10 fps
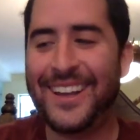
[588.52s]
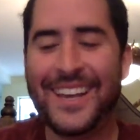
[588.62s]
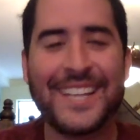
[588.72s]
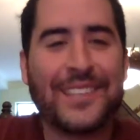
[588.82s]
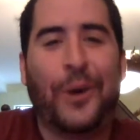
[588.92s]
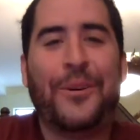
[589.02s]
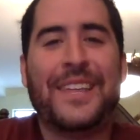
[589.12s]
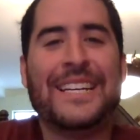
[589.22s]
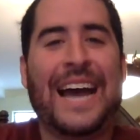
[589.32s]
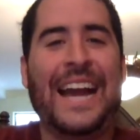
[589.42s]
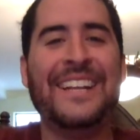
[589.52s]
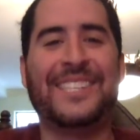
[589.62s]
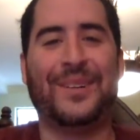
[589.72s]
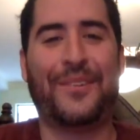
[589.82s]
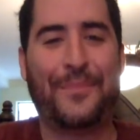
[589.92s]
It's lower than
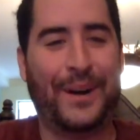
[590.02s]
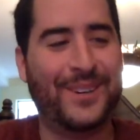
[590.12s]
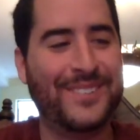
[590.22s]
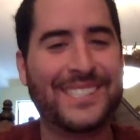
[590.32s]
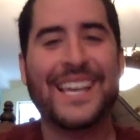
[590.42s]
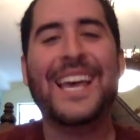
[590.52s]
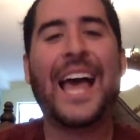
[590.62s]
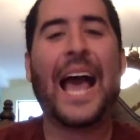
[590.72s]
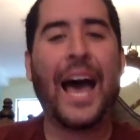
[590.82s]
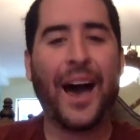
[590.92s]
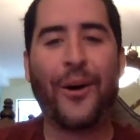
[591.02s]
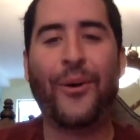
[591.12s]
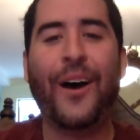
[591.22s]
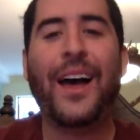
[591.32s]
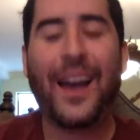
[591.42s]
dinosaur bones. How?
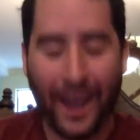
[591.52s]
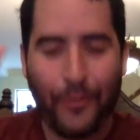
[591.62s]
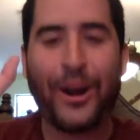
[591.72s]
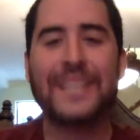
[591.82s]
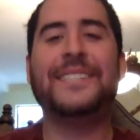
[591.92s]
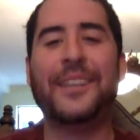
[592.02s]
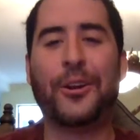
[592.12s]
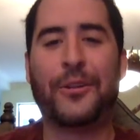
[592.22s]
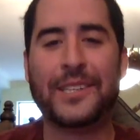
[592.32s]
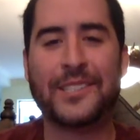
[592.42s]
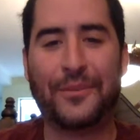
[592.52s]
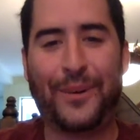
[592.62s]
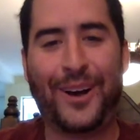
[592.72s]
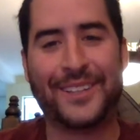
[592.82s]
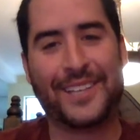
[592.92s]
I want to see your crystal
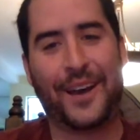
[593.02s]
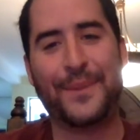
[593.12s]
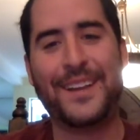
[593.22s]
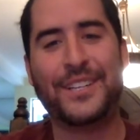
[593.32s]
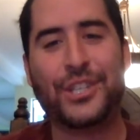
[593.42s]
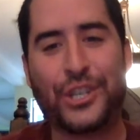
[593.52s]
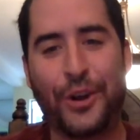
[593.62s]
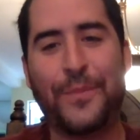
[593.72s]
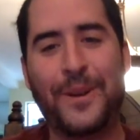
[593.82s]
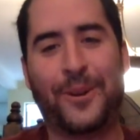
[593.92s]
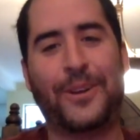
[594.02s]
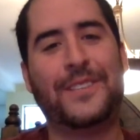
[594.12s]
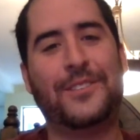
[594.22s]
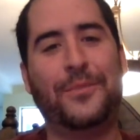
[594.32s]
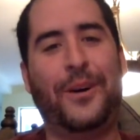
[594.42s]
ball, Tommy. Show me your
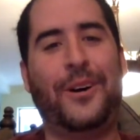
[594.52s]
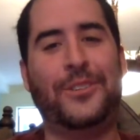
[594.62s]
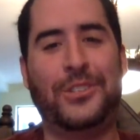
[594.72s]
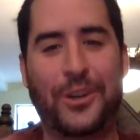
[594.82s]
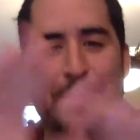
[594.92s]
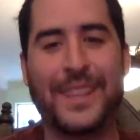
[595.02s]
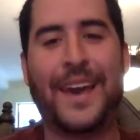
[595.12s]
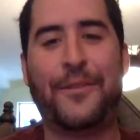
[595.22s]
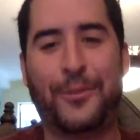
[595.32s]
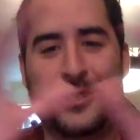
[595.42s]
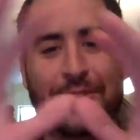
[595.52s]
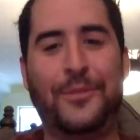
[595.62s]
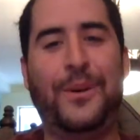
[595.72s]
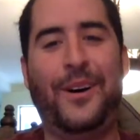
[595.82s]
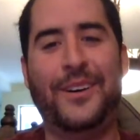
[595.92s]
crystal ball. Show me that crystal
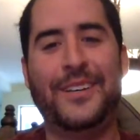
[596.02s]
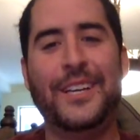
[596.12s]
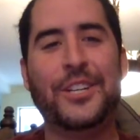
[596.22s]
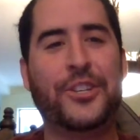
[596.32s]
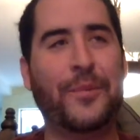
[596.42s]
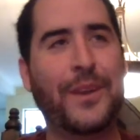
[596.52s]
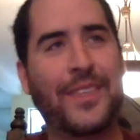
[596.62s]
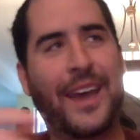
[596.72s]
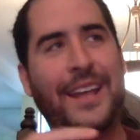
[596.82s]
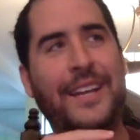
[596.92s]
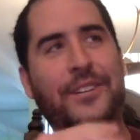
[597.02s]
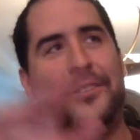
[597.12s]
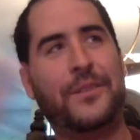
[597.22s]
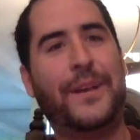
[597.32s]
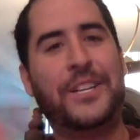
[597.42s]
ball. Show me that
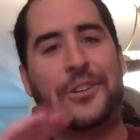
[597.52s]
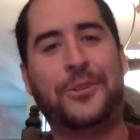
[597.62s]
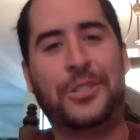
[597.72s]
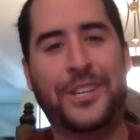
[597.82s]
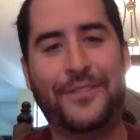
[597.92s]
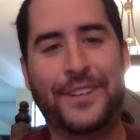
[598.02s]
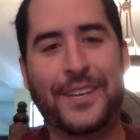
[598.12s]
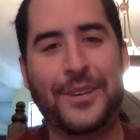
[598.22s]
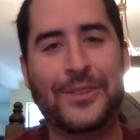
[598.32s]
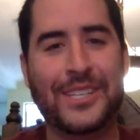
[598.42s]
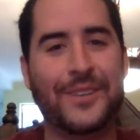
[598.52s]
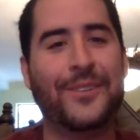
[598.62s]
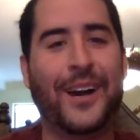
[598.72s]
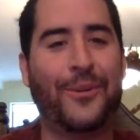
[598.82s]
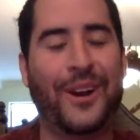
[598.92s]
interdimensional shifting you do.
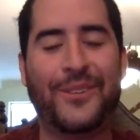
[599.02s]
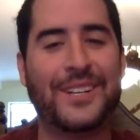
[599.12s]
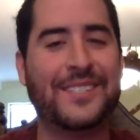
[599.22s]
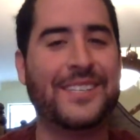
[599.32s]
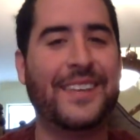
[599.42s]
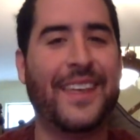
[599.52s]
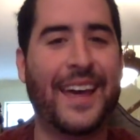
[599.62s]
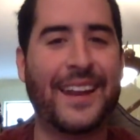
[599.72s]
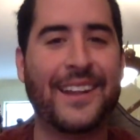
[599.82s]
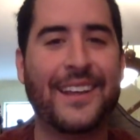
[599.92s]
I want to see that.